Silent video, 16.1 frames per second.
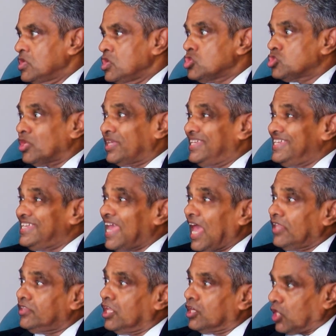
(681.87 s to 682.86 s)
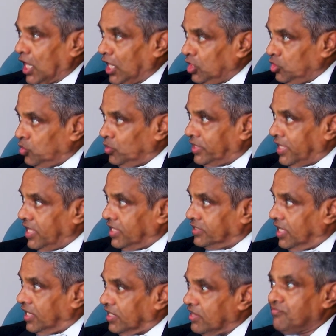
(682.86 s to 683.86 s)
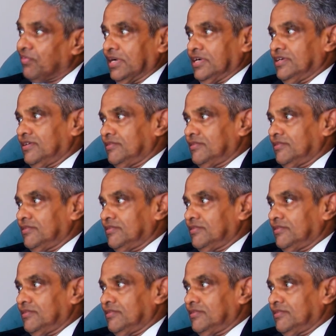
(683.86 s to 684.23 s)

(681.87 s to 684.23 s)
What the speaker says: So he has the right to take the refund.